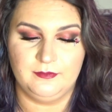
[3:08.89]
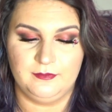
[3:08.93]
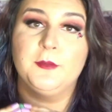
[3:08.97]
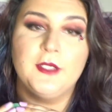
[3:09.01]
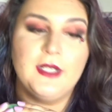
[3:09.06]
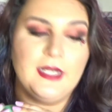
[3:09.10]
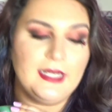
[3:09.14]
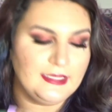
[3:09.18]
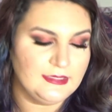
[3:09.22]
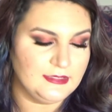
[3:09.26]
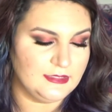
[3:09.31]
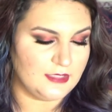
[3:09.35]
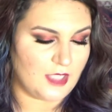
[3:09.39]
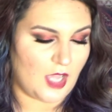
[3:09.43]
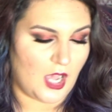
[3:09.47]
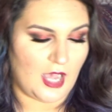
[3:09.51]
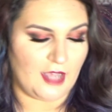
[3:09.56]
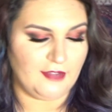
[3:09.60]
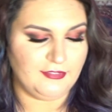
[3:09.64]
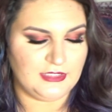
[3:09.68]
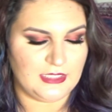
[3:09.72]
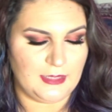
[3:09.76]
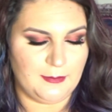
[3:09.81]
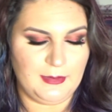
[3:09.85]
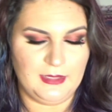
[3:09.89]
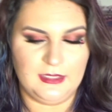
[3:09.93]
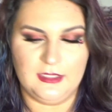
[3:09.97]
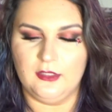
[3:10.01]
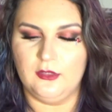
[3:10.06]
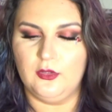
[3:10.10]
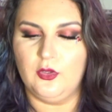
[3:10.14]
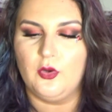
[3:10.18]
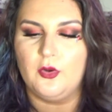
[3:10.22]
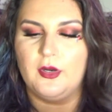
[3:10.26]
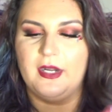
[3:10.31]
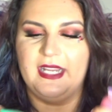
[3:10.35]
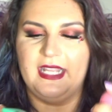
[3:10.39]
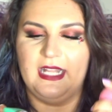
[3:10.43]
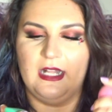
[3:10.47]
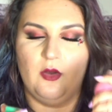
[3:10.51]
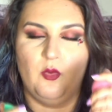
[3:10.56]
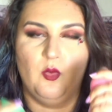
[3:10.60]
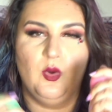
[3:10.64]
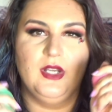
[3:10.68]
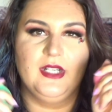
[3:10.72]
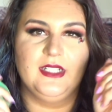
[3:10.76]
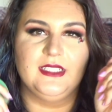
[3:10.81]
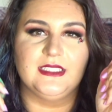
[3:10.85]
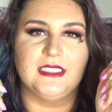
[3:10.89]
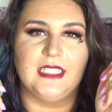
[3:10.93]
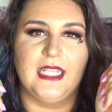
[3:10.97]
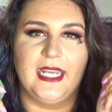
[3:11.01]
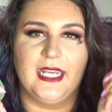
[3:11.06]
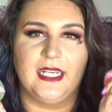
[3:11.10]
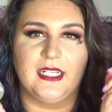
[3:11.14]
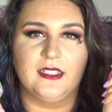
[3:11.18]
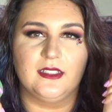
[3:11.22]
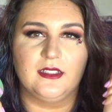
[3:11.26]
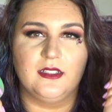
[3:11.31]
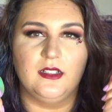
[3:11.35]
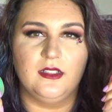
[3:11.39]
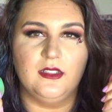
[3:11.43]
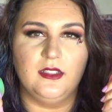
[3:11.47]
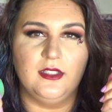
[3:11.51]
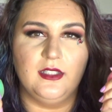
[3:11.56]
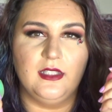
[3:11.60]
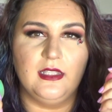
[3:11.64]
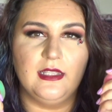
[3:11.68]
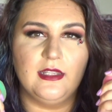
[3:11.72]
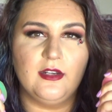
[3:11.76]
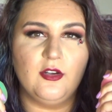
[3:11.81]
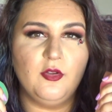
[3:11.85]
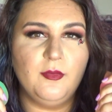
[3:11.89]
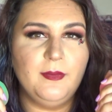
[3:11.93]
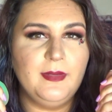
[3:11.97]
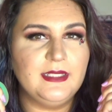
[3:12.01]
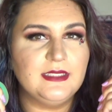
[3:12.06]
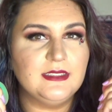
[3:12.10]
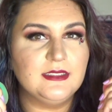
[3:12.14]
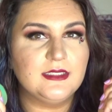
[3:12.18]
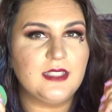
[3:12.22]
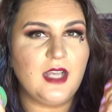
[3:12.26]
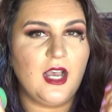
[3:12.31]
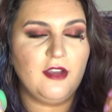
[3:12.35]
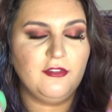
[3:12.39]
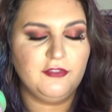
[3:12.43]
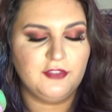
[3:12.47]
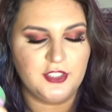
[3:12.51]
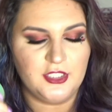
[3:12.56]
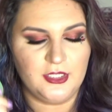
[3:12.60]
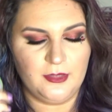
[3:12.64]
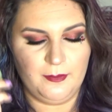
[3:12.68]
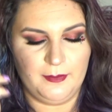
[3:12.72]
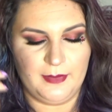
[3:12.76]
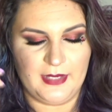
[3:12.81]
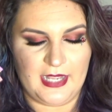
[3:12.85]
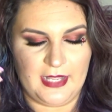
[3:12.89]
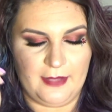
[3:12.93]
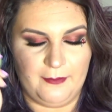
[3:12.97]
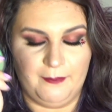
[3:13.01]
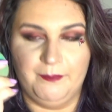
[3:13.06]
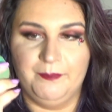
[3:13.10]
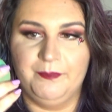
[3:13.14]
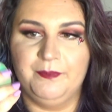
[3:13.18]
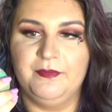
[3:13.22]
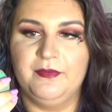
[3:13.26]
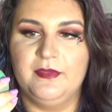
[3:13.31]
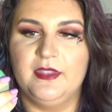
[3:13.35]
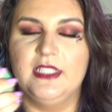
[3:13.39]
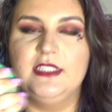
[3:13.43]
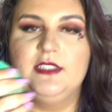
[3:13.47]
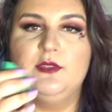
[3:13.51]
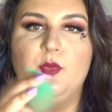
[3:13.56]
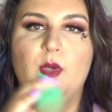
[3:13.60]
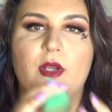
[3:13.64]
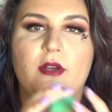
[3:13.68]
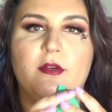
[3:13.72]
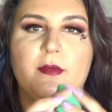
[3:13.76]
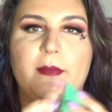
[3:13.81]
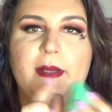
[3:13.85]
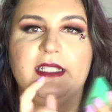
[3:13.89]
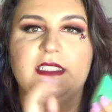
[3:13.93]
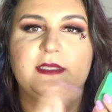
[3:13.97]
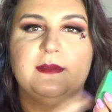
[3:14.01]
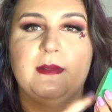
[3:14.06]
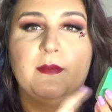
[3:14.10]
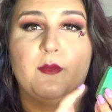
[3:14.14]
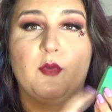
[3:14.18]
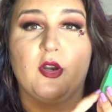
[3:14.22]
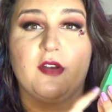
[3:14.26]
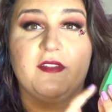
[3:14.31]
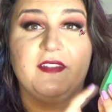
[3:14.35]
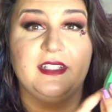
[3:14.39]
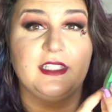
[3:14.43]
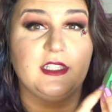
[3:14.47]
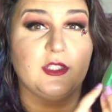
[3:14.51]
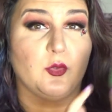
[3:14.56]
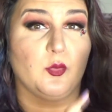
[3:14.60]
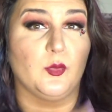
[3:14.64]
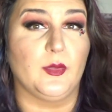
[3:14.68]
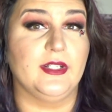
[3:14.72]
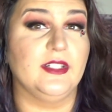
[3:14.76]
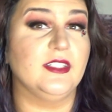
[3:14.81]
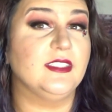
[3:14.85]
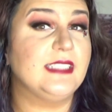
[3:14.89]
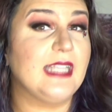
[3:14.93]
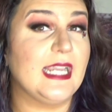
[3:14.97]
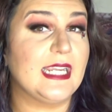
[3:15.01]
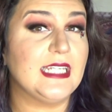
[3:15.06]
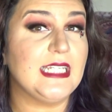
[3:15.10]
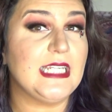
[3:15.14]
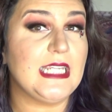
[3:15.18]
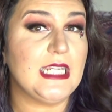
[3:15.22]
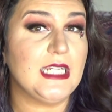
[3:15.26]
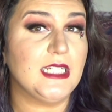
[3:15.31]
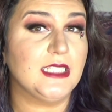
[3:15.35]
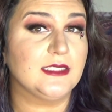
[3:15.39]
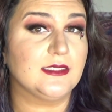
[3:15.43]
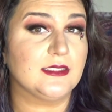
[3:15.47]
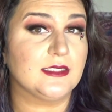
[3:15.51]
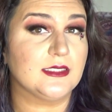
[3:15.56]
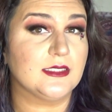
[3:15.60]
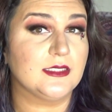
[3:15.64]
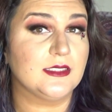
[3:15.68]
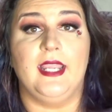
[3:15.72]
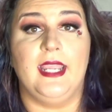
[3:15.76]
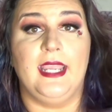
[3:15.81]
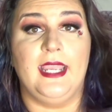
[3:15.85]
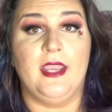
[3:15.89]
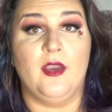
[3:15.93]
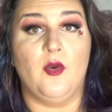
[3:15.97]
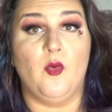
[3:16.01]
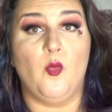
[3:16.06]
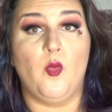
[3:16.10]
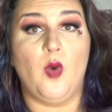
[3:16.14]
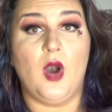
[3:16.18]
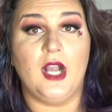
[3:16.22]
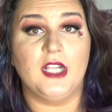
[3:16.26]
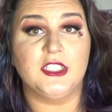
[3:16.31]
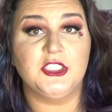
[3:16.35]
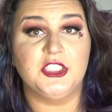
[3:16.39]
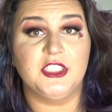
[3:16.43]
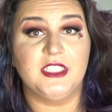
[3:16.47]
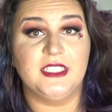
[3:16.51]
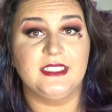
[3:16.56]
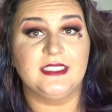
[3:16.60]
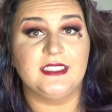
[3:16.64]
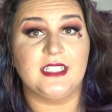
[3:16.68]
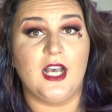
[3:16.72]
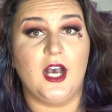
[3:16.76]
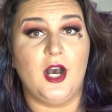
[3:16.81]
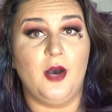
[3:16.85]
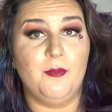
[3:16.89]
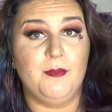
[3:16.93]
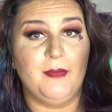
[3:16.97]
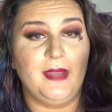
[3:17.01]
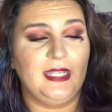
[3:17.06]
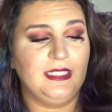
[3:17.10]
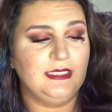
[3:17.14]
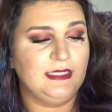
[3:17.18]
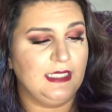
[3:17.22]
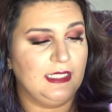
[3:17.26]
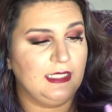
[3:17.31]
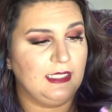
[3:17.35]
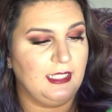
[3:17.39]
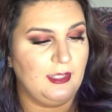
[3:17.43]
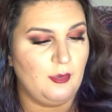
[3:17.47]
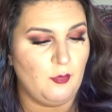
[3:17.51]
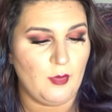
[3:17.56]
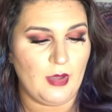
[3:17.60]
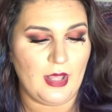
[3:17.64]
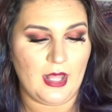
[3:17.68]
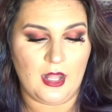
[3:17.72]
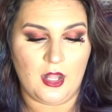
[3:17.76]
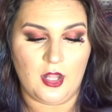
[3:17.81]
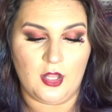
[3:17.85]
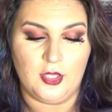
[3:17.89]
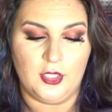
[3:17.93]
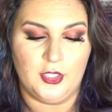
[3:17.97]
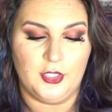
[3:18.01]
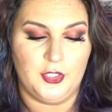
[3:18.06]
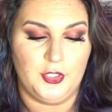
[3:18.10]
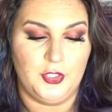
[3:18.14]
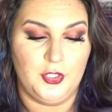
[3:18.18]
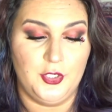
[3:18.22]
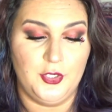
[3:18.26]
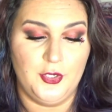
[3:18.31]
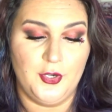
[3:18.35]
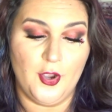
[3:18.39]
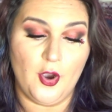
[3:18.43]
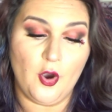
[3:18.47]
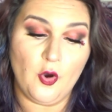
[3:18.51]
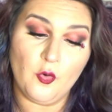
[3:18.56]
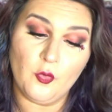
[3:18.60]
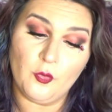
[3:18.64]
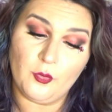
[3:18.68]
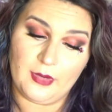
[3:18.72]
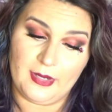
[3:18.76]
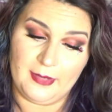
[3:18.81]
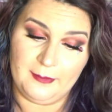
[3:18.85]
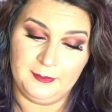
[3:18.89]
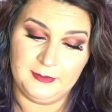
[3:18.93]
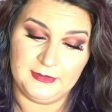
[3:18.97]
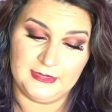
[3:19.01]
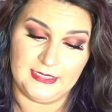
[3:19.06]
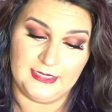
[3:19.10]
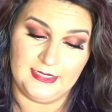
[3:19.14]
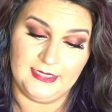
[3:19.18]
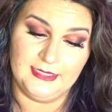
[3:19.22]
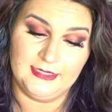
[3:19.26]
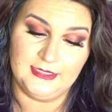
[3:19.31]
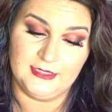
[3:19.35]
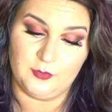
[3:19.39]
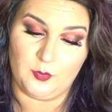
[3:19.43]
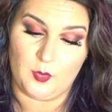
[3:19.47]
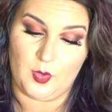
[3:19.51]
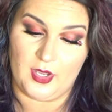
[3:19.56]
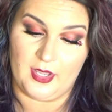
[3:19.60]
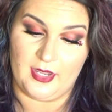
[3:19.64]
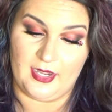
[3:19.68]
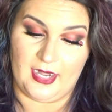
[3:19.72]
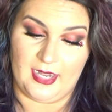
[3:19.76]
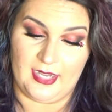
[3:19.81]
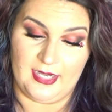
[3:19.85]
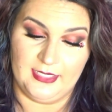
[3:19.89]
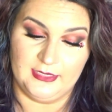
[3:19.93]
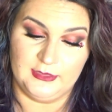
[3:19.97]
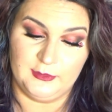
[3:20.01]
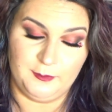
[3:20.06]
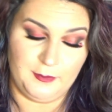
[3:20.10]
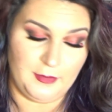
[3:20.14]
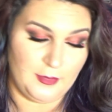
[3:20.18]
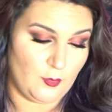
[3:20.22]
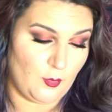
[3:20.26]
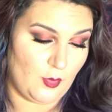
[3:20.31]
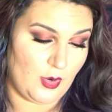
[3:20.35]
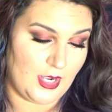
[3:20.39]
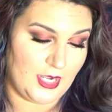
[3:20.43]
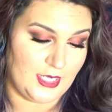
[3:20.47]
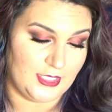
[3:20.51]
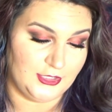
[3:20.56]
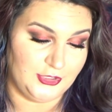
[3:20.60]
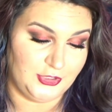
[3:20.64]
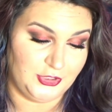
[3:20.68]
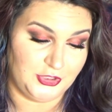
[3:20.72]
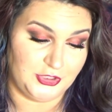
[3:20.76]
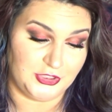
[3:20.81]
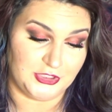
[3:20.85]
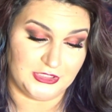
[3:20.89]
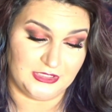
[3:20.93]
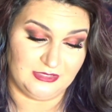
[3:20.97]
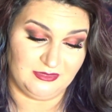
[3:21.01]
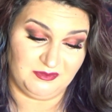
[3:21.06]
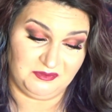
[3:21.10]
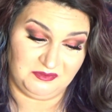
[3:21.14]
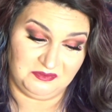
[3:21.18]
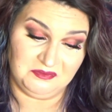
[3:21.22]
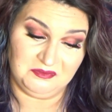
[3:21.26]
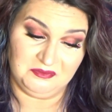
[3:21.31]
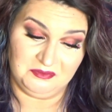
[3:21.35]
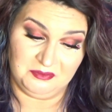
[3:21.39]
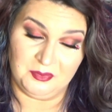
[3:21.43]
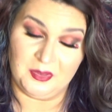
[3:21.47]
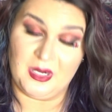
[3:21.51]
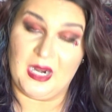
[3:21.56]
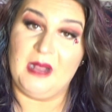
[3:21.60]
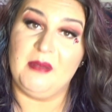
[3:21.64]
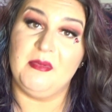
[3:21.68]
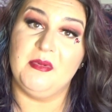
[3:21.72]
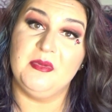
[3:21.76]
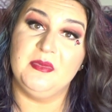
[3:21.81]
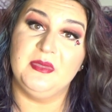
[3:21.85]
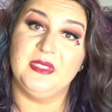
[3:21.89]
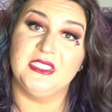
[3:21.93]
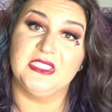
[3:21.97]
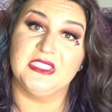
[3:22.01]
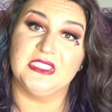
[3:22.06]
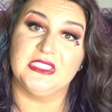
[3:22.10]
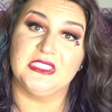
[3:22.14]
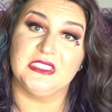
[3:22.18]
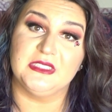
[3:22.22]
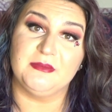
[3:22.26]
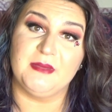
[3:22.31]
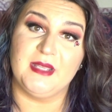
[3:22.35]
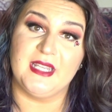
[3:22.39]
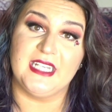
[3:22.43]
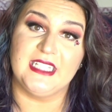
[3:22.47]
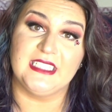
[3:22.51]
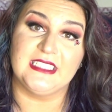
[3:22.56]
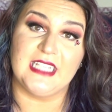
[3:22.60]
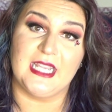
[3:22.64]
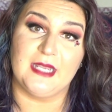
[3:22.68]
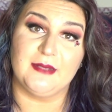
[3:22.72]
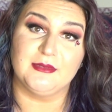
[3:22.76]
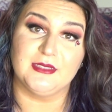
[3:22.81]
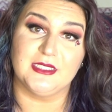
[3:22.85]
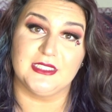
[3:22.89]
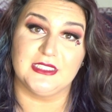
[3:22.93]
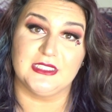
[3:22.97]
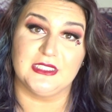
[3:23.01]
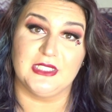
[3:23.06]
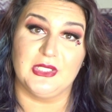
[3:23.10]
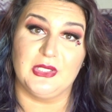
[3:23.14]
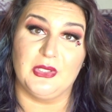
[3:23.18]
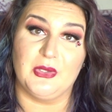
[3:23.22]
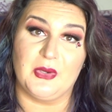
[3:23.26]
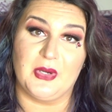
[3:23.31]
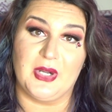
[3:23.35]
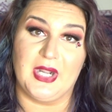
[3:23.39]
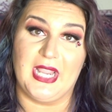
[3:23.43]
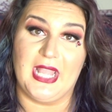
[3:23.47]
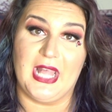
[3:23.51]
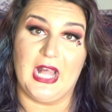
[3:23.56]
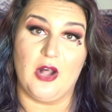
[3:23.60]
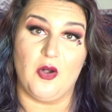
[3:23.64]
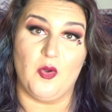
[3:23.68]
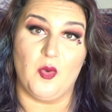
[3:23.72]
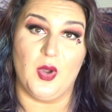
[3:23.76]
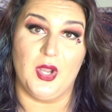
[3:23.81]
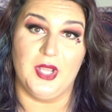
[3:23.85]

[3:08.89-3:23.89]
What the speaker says: Pretty soft. I mean, the L'Oreal one is like a little bit softer, but this one reminds me more of like the Real Techniques. It washes amazingly well, no rips in this one, and it's been washed probably just as many times as the L'Oreal